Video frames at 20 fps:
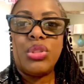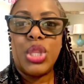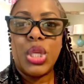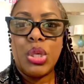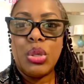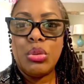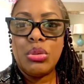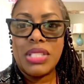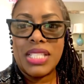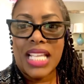
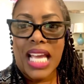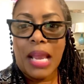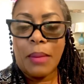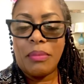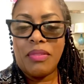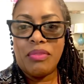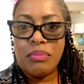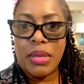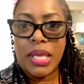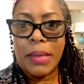those type
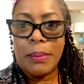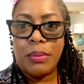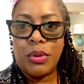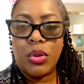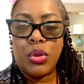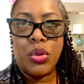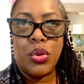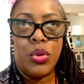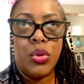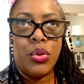of
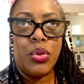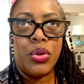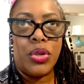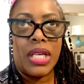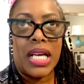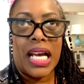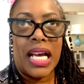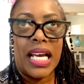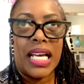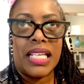people who
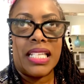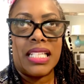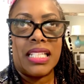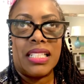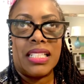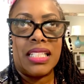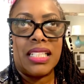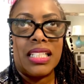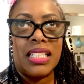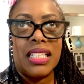kind of